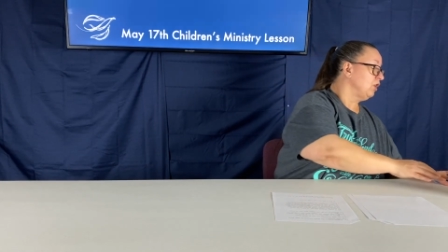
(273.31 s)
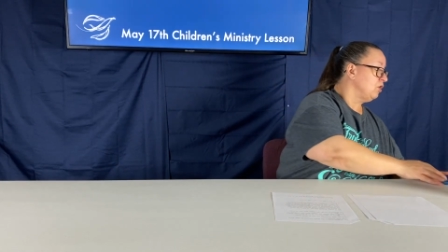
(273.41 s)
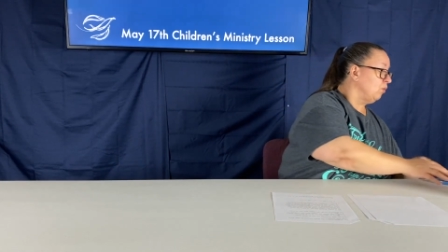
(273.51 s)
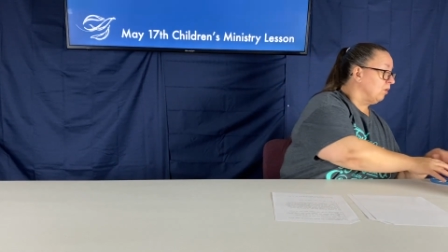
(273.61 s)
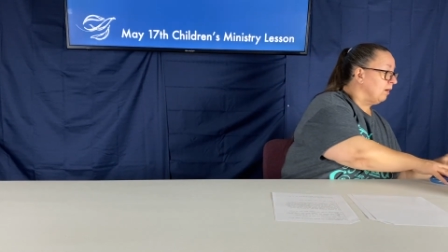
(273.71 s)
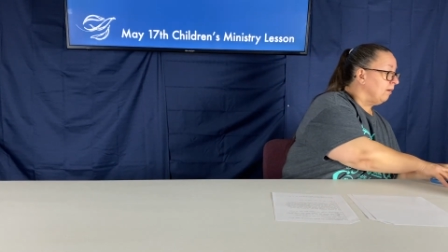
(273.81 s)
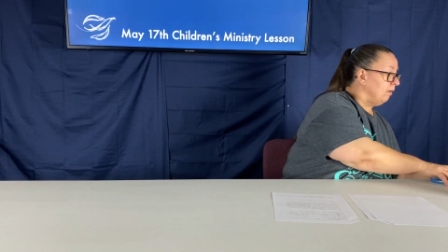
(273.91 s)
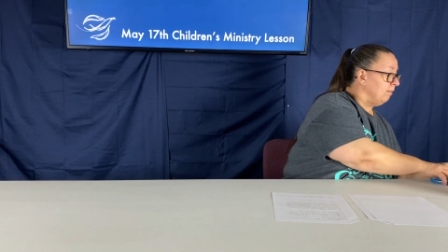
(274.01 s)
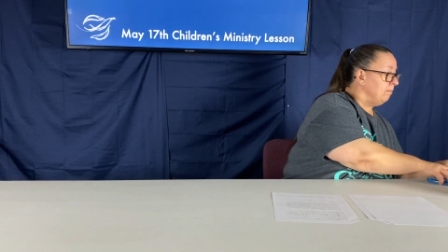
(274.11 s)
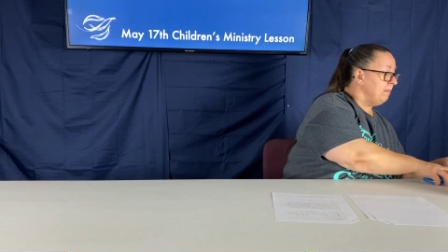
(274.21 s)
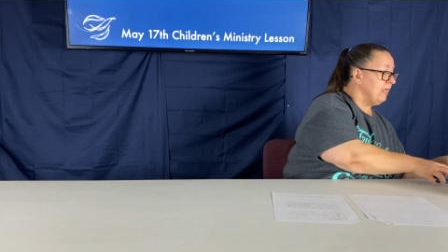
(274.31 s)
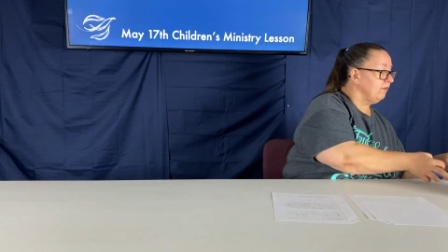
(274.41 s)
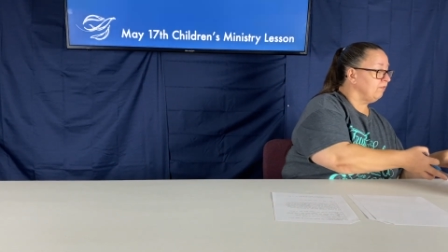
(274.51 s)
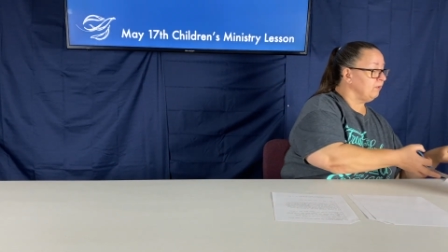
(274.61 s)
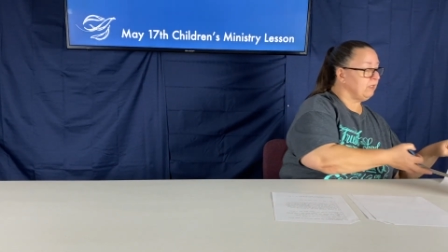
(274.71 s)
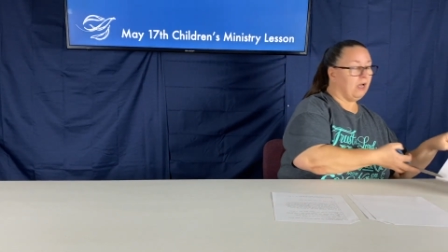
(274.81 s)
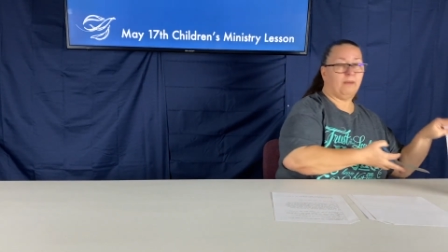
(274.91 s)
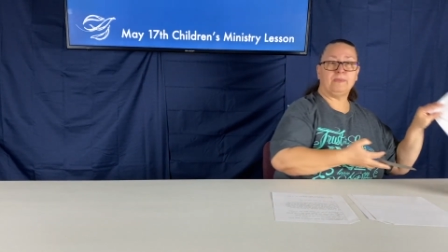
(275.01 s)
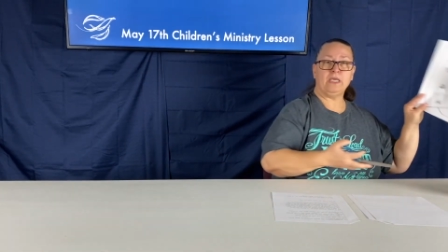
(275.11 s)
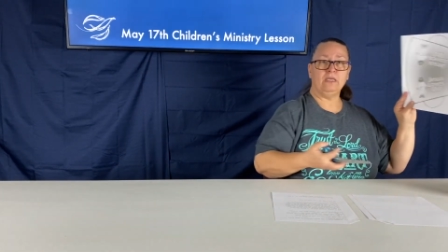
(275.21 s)
your megaphone
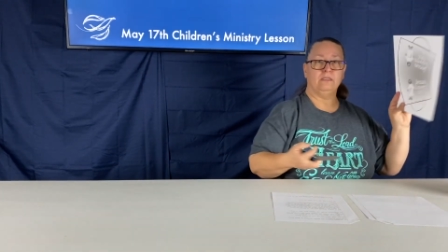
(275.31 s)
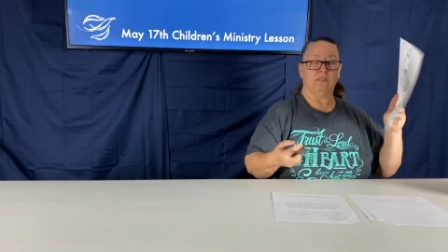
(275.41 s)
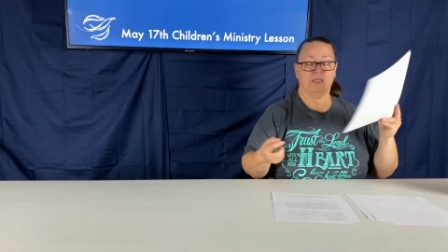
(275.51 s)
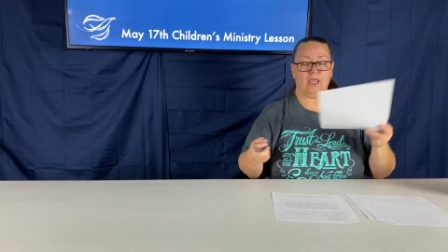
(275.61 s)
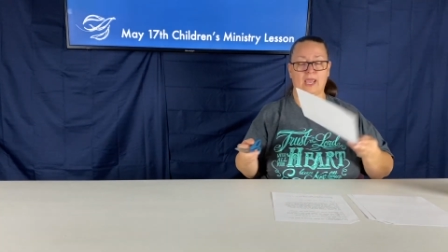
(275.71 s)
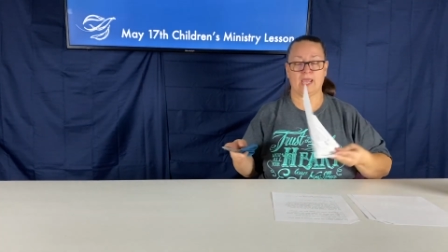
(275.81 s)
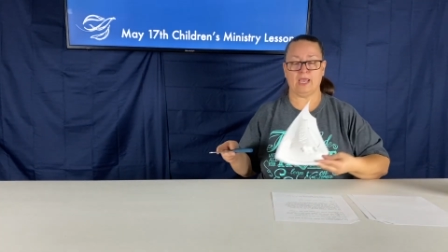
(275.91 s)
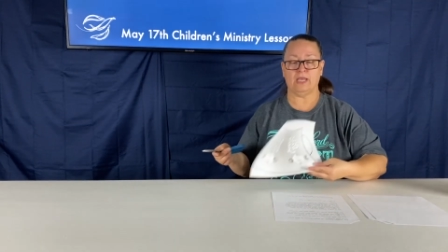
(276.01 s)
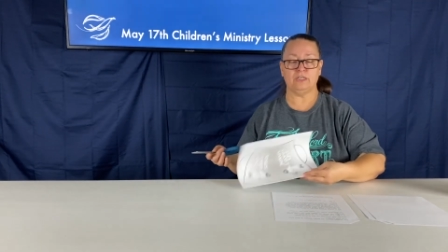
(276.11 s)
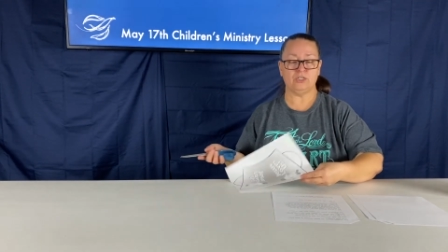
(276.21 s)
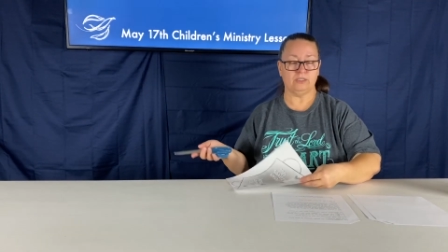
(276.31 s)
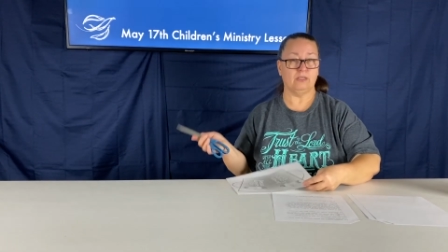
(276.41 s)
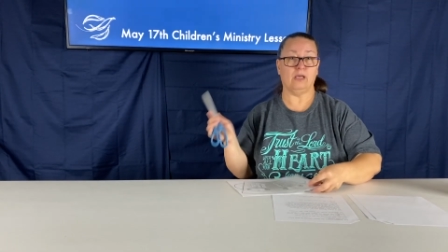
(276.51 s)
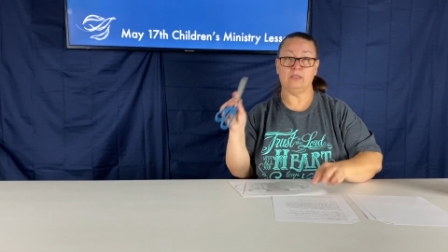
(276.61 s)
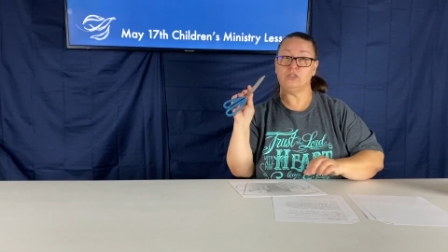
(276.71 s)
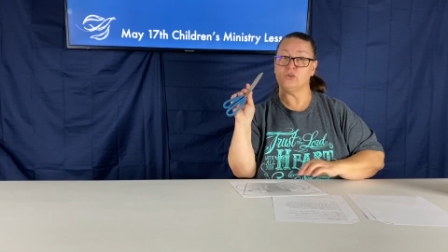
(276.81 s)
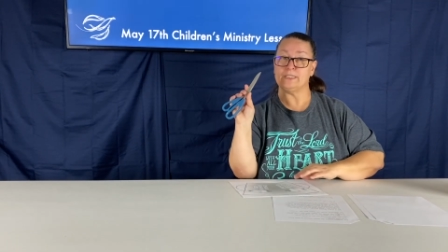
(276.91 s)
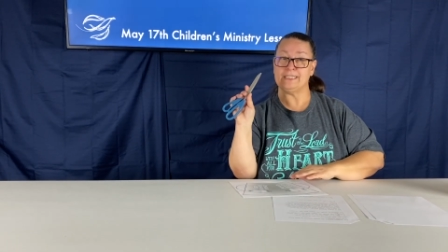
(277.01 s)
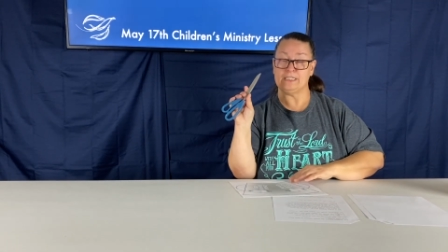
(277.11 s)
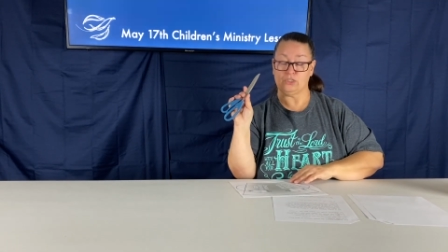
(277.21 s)
copy and your
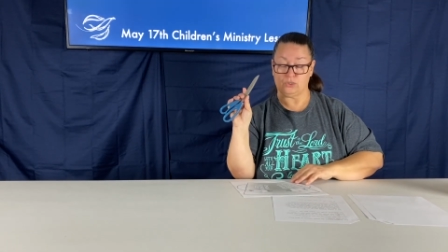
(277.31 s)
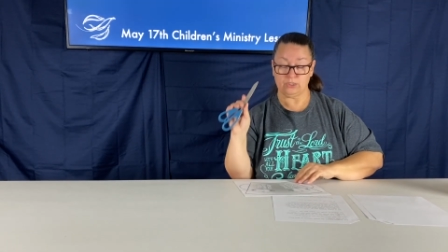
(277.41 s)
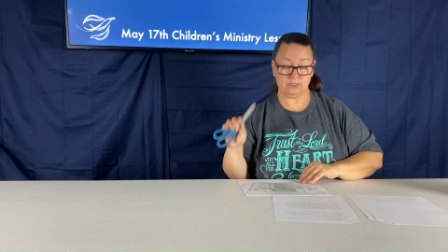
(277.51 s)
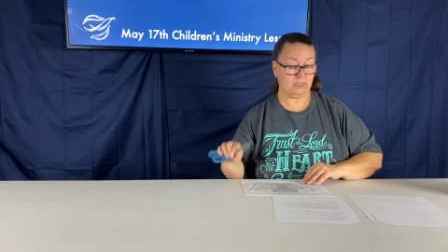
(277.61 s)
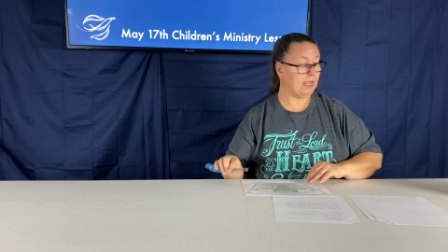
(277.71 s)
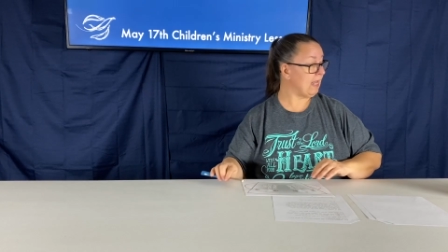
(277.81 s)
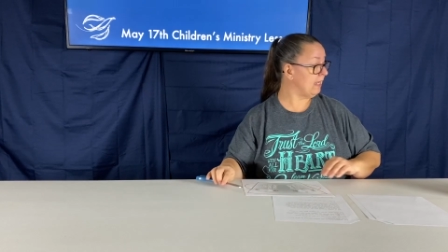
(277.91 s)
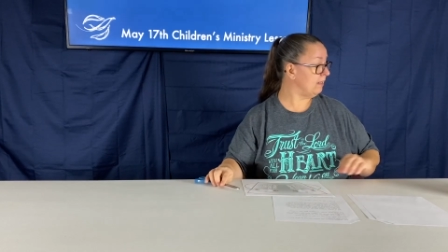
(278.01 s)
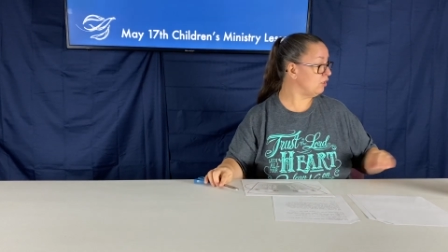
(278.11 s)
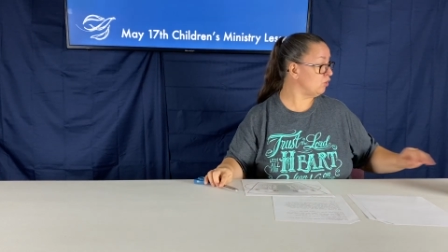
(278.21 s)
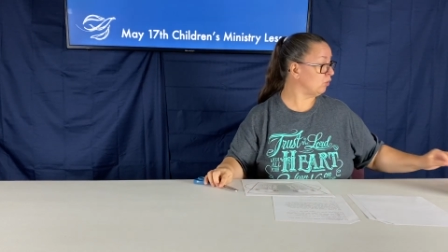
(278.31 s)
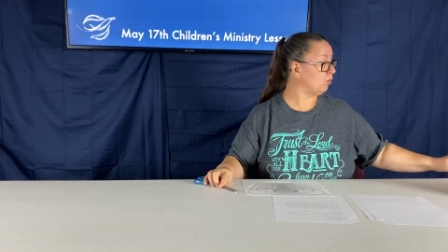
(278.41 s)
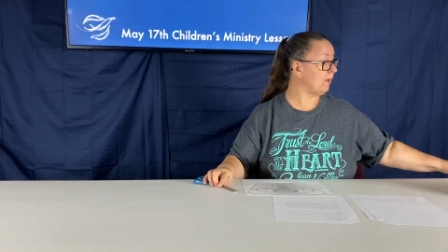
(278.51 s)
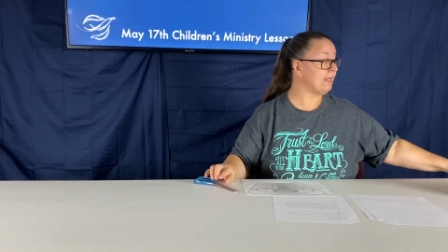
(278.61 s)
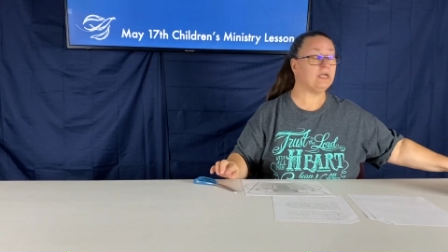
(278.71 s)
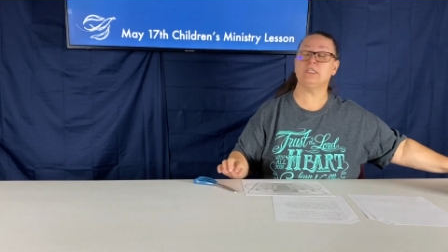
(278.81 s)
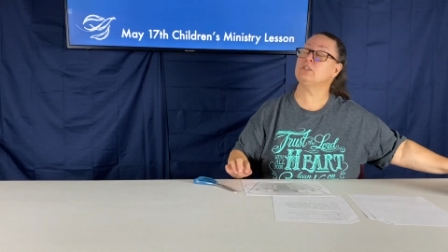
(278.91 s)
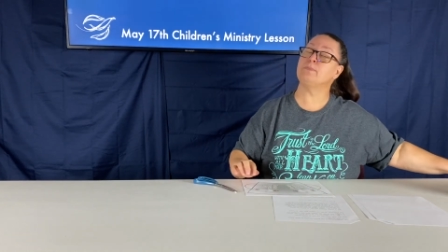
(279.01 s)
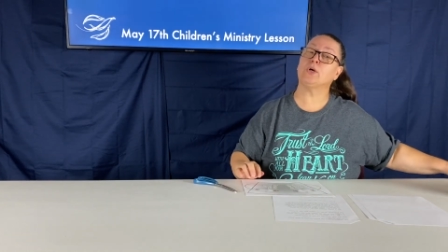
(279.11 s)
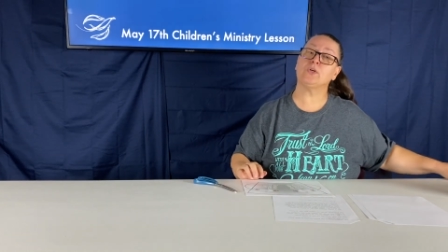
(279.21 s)
scissors and your
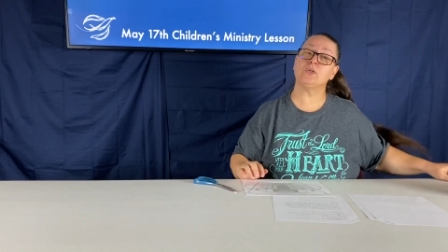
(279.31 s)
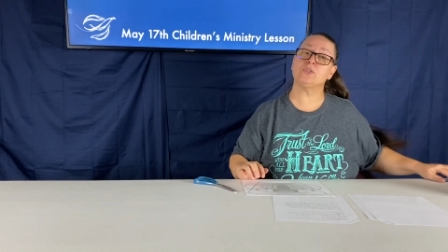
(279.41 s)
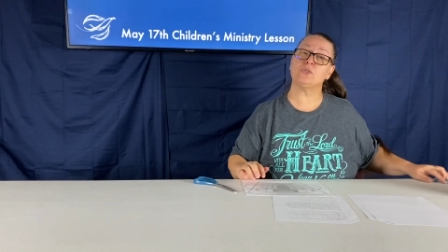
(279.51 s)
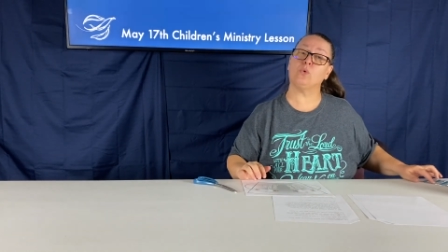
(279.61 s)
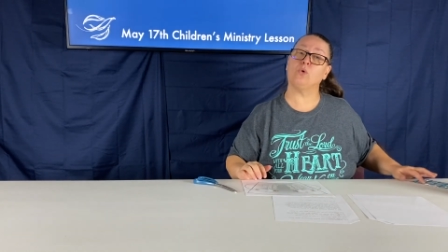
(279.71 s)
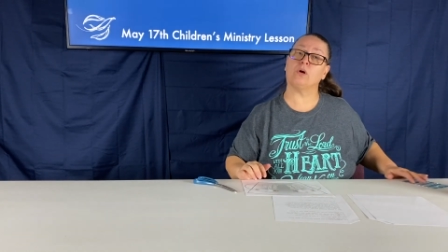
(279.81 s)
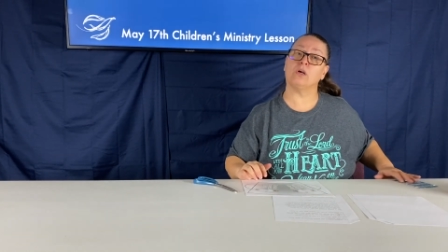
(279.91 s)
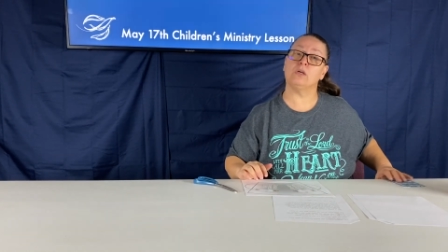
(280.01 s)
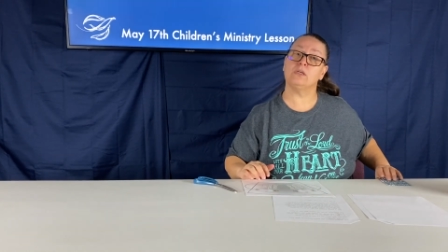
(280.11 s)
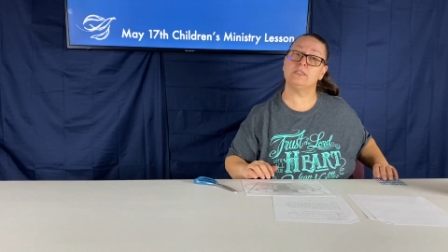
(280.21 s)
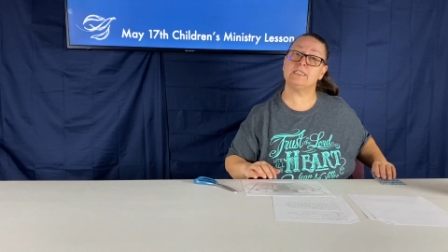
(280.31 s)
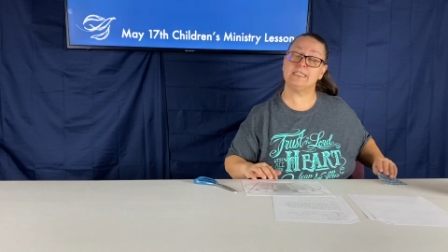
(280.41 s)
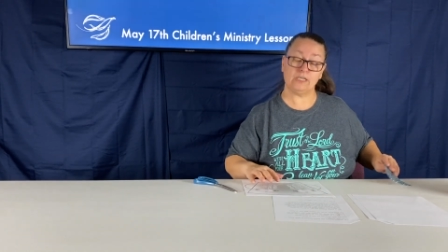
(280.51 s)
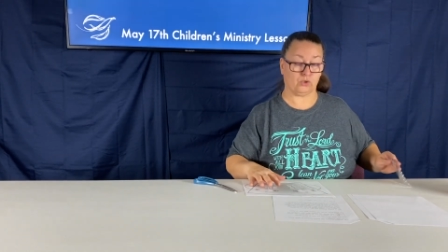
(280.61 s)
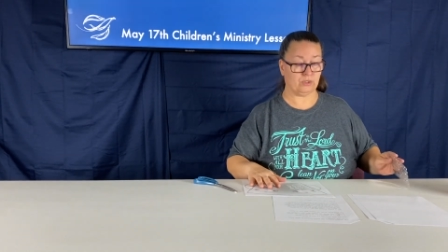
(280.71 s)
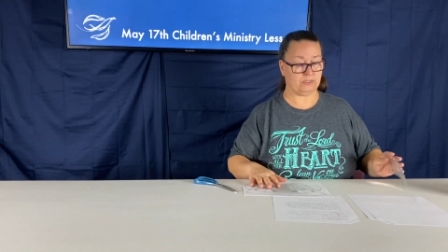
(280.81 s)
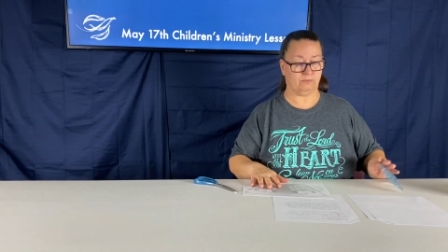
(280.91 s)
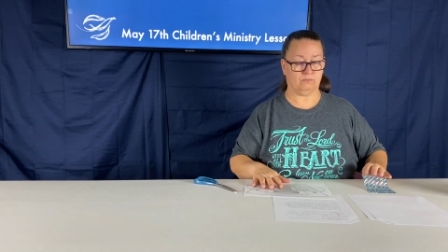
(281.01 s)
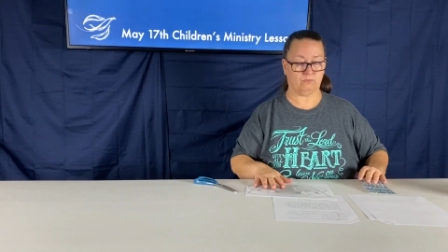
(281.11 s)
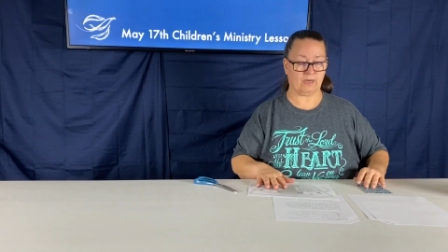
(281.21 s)
crayons, markers, or stickers
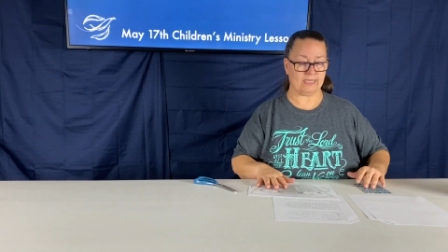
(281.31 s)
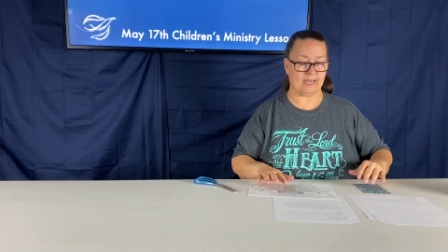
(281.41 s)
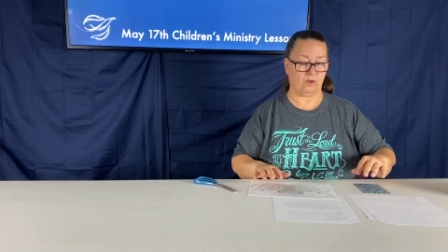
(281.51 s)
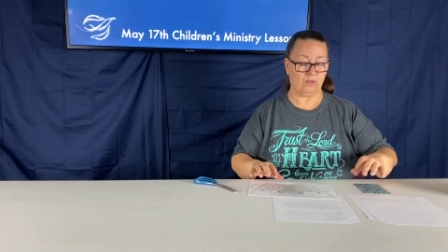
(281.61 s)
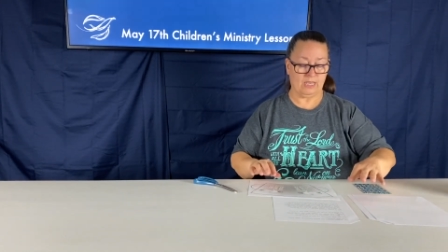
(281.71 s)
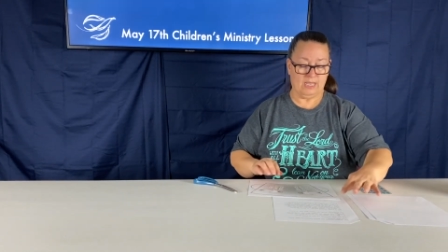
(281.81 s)
right now.